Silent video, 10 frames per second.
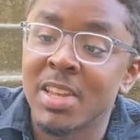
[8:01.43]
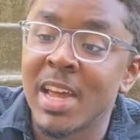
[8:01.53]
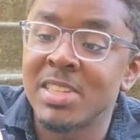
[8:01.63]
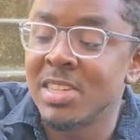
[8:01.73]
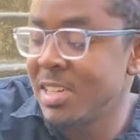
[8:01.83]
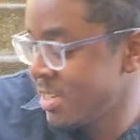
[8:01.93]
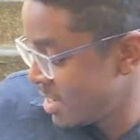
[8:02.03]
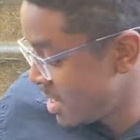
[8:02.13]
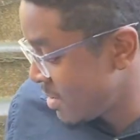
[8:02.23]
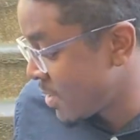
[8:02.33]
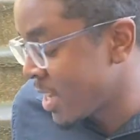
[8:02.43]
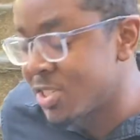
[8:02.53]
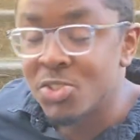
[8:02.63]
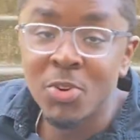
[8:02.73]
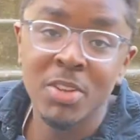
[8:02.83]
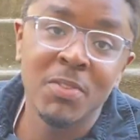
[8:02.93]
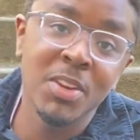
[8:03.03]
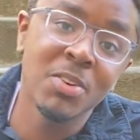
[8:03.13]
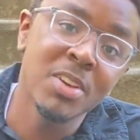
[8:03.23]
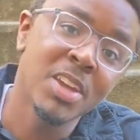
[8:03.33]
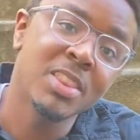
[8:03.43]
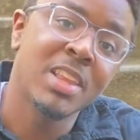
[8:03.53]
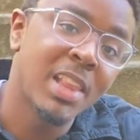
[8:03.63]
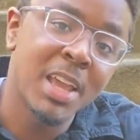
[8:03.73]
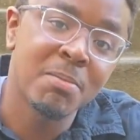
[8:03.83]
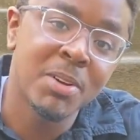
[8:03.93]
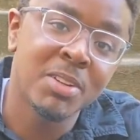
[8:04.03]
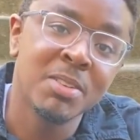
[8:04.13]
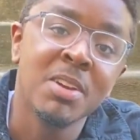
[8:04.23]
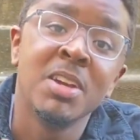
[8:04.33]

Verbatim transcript: that's it. If you guys enjoyed the video, hit the like button.